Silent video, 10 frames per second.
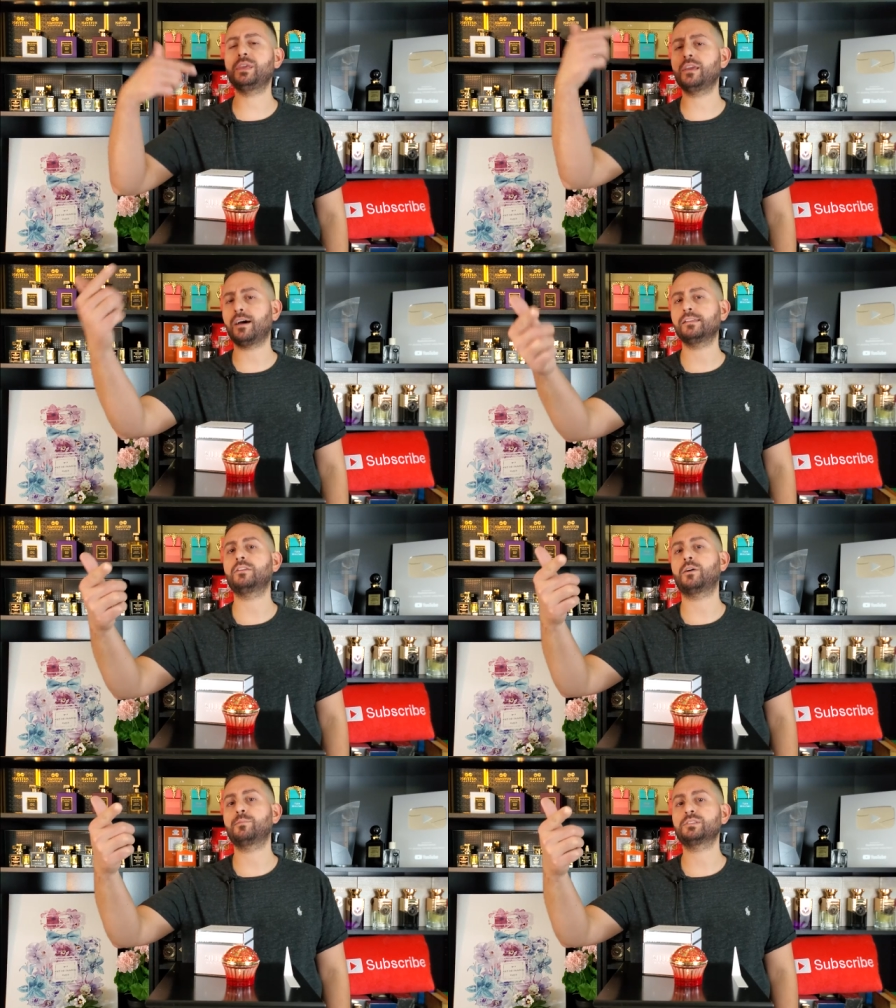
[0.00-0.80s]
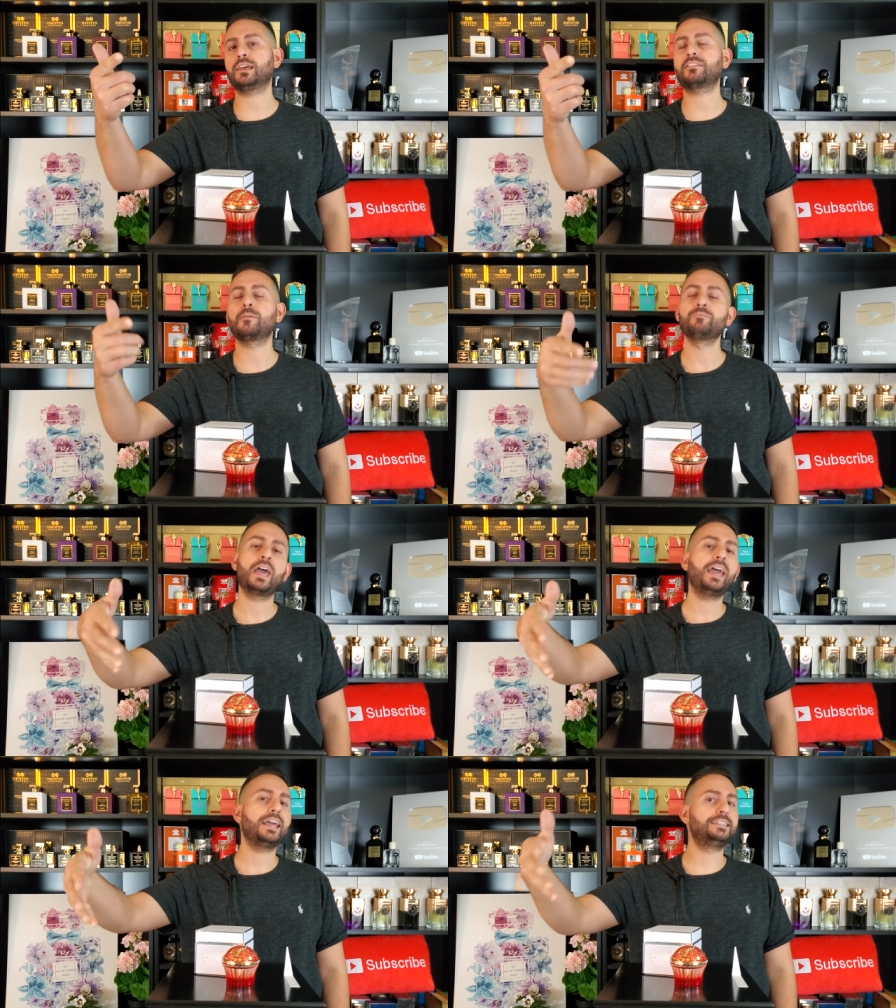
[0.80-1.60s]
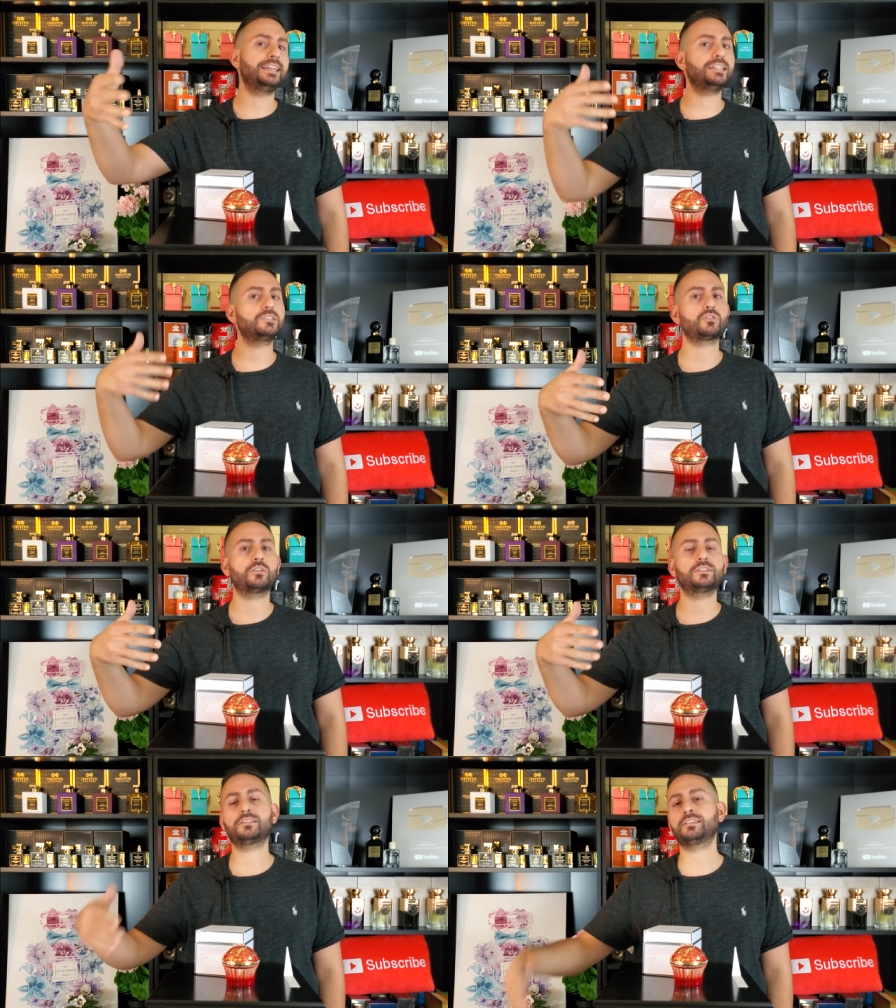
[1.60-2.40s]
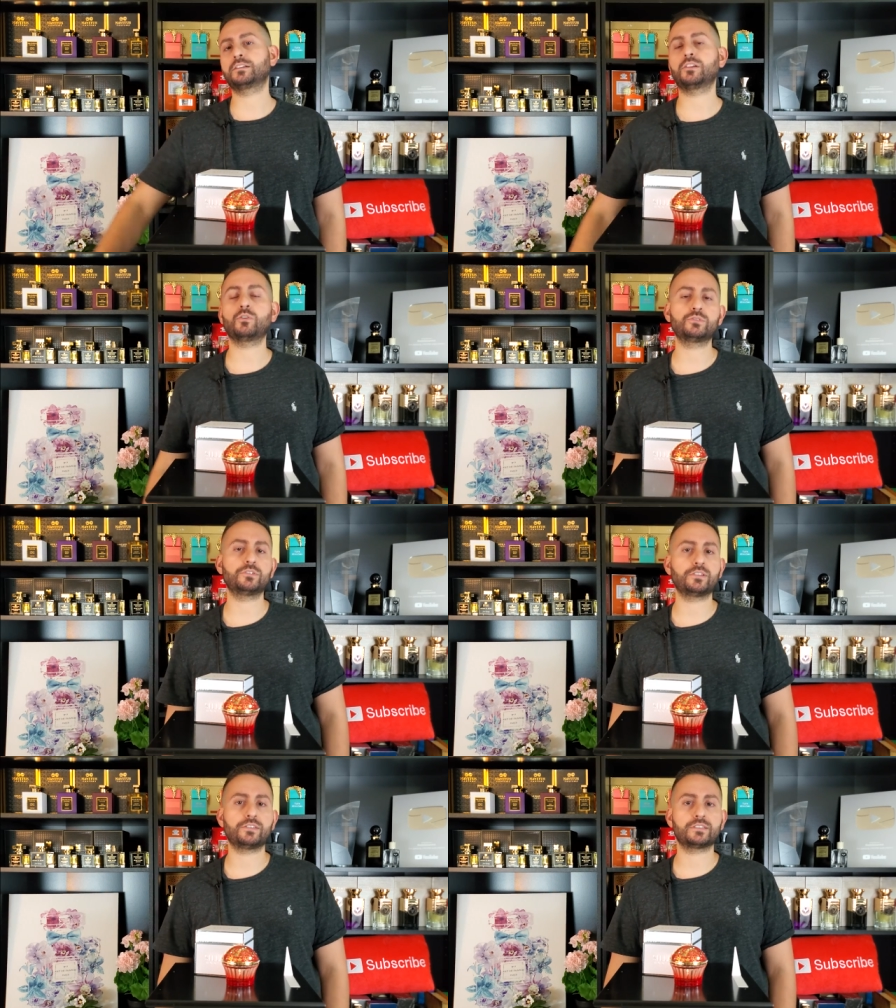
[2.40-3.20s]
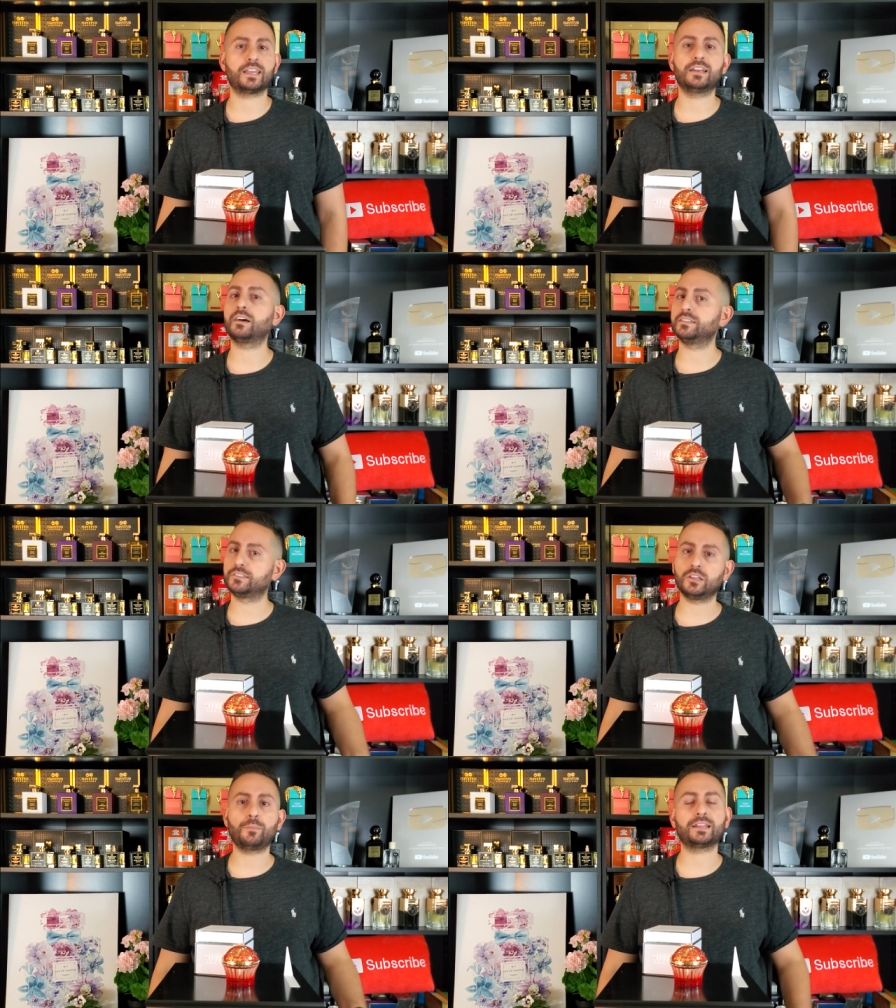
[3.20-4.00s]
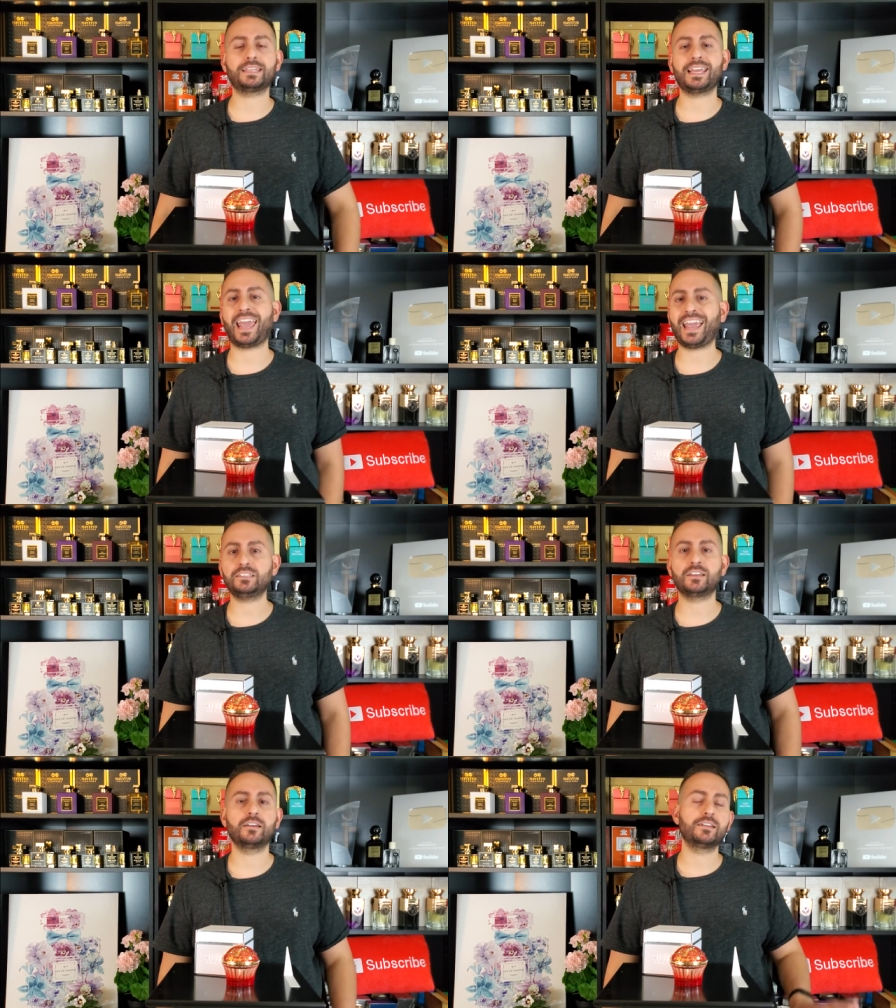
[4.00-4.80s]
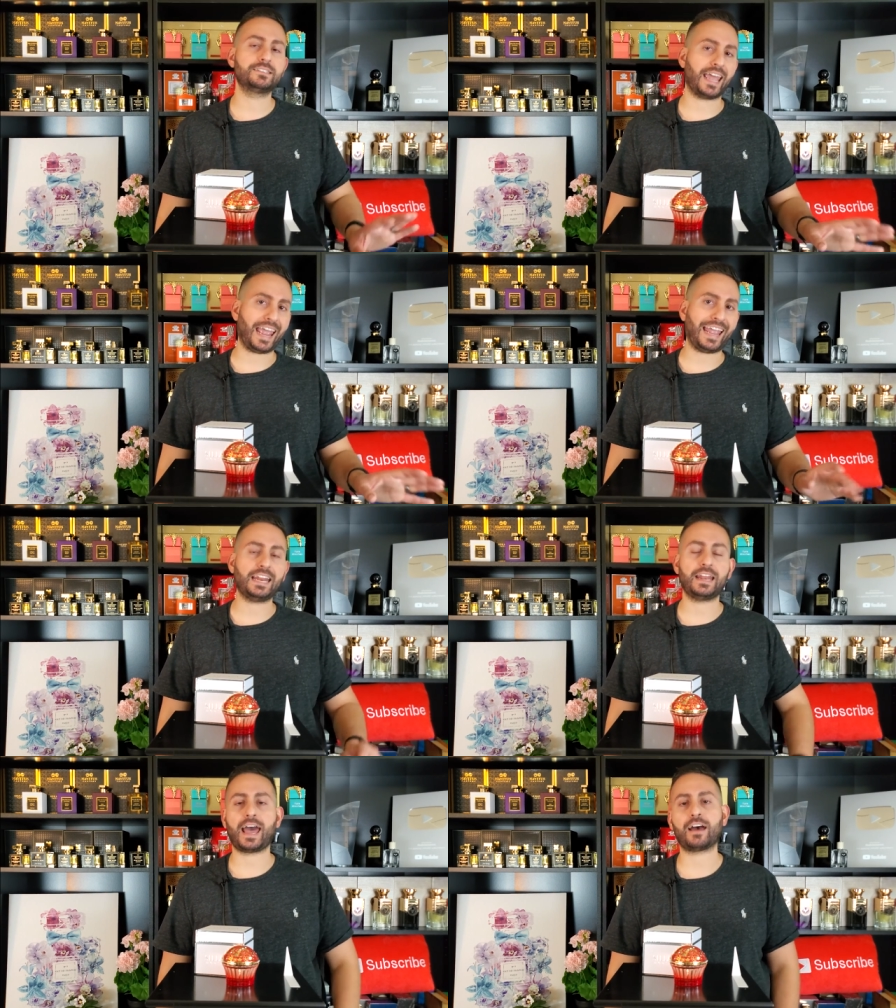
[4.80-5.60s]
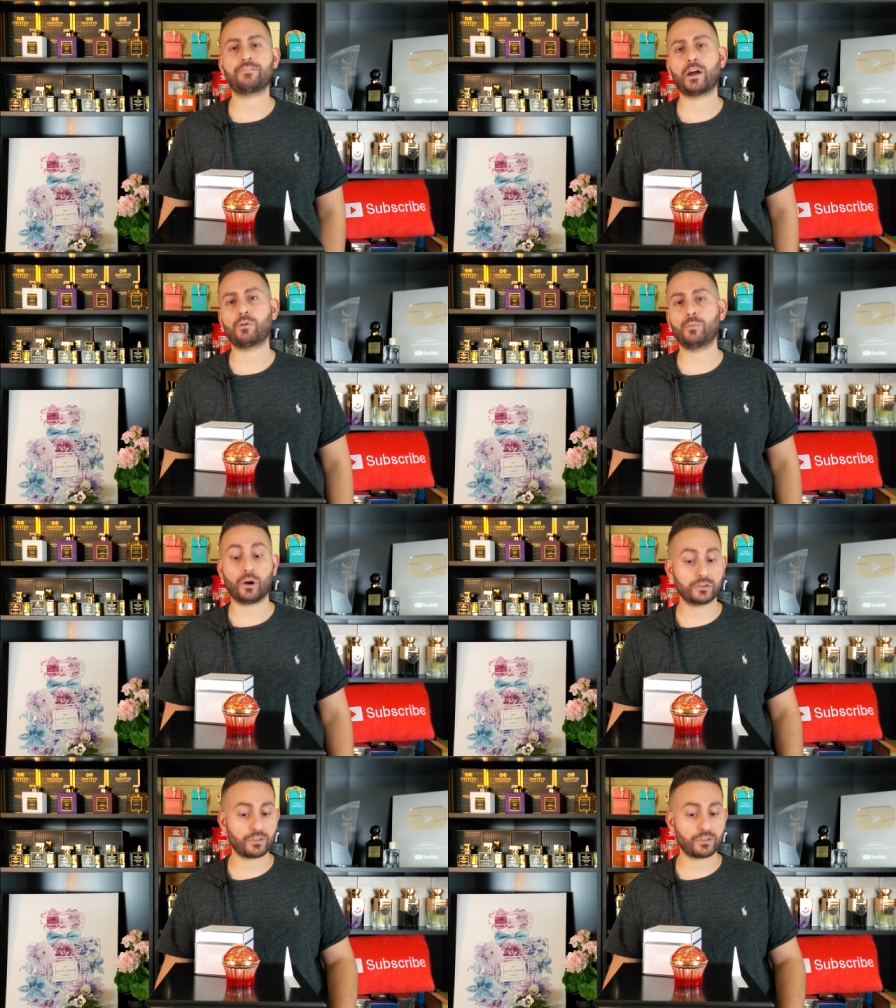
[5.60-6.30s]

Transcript: beyond an arm's length. It didn't start to sit closer to the skin until about the eight to eight and a half hour mark.